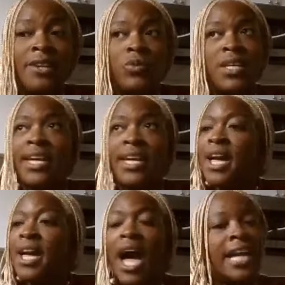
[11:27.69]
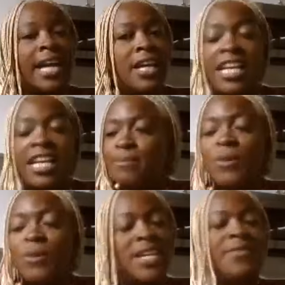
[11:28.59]
It was like I I
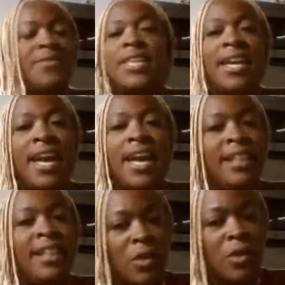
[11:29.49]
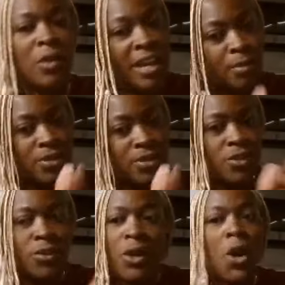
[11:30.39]
spilled everything, and then we were able
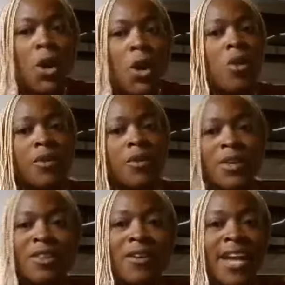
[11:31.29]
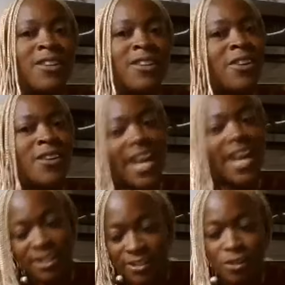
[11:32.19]
to work with our editor
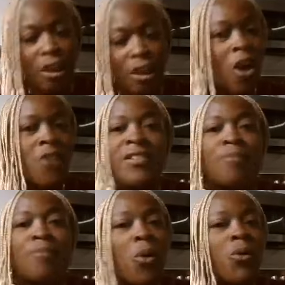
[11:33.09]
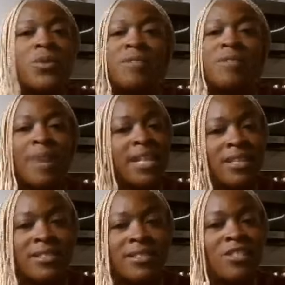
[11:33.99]
and carve and mold and make
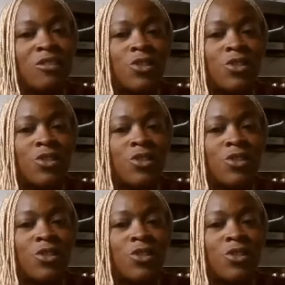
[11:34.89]
this into